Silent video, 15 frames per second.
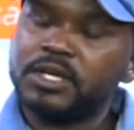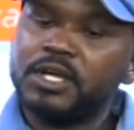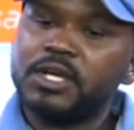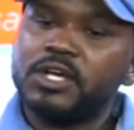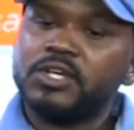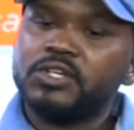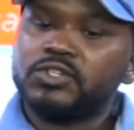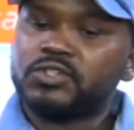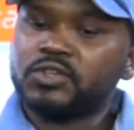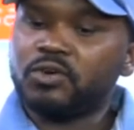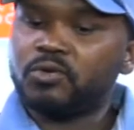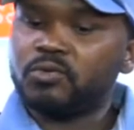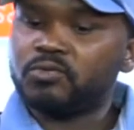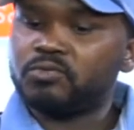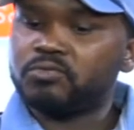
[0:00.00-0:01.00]
So
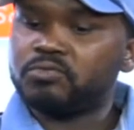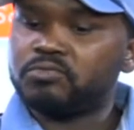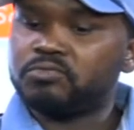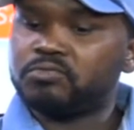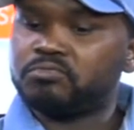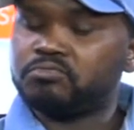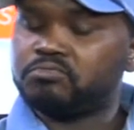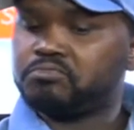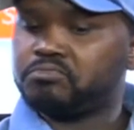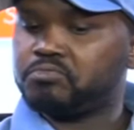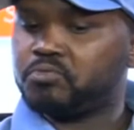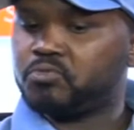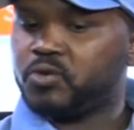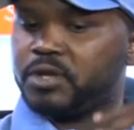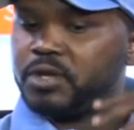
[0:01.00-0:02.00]

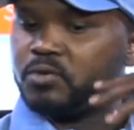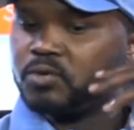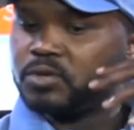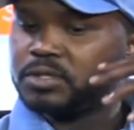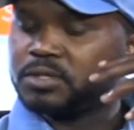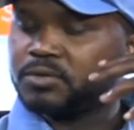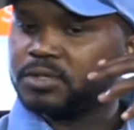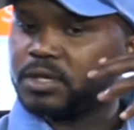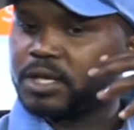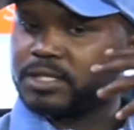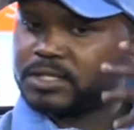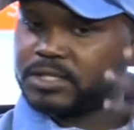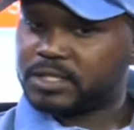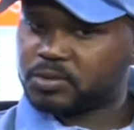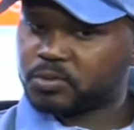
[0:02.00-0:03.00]
we would
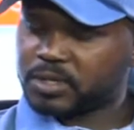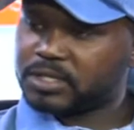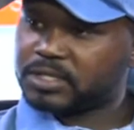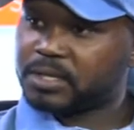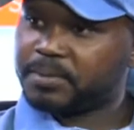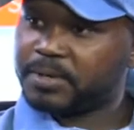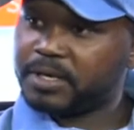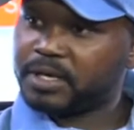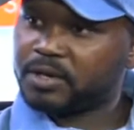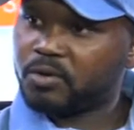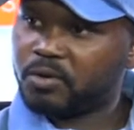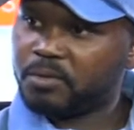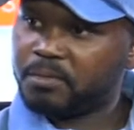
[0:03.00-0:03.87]
assess what is happening at home,